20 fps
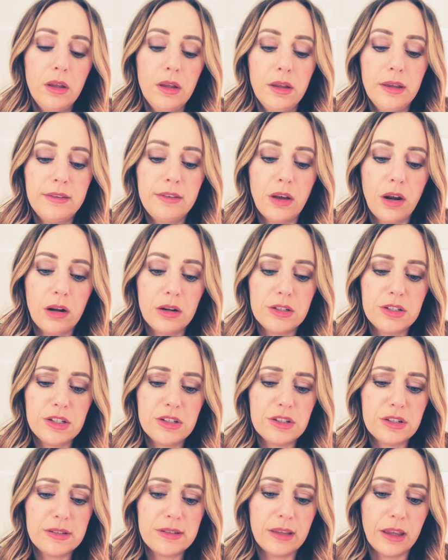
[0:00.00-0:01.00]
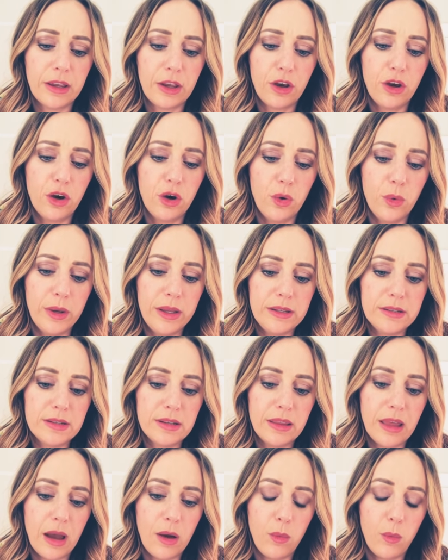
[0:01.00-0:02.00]
it's hard to just like go into
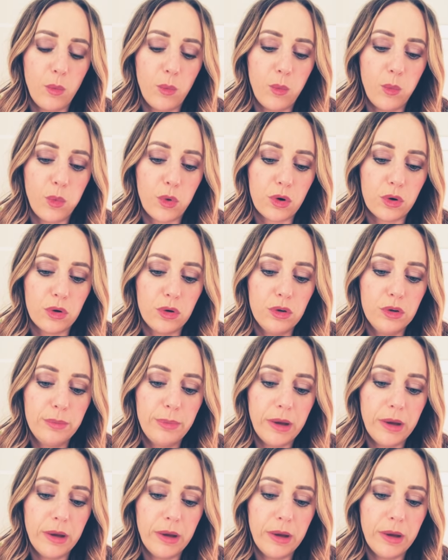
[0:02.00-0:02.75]
that world,